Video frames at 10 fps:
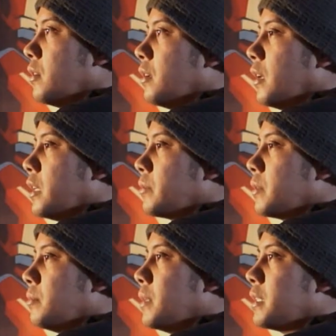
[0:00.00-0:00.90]
allows me
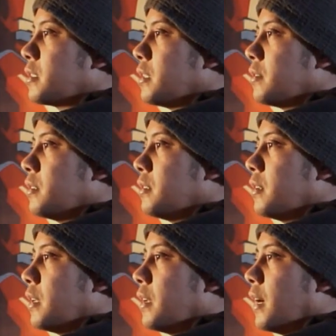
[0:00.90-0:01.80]
to make something
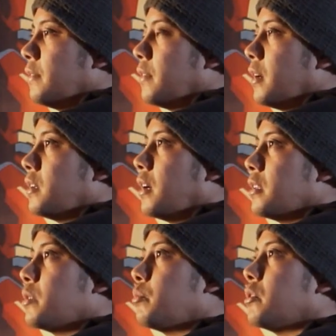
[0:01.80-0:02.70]
that I find
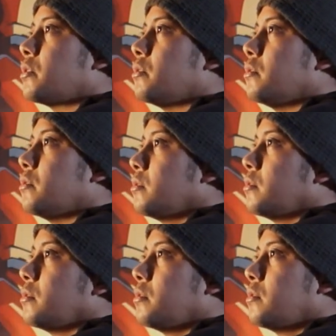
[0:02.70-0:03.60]
highly personal,
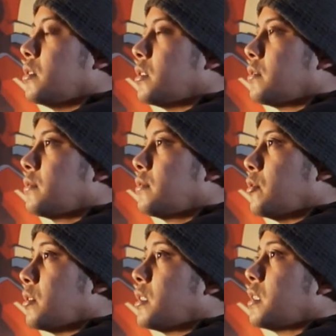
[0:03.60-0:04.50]
just for
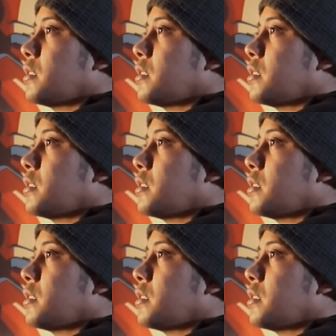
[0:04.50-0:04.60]
the sake